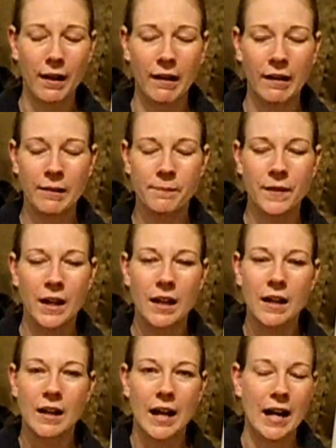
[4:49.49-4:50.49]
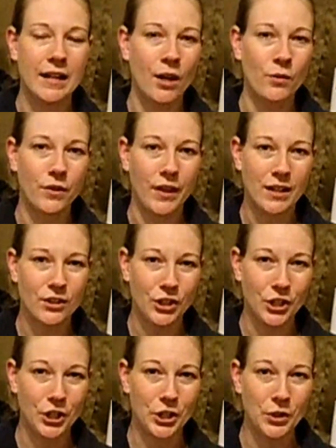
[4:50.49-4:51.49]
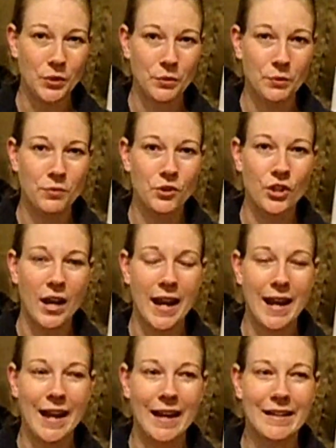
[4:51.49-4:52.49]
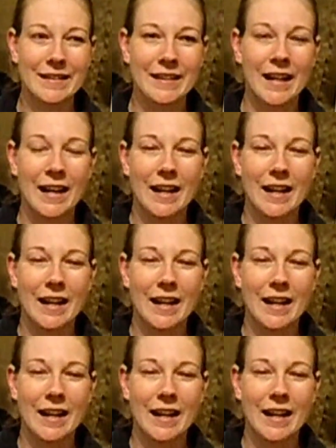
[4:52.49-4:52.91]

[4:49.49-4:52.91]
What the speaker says: I know that that's huge, and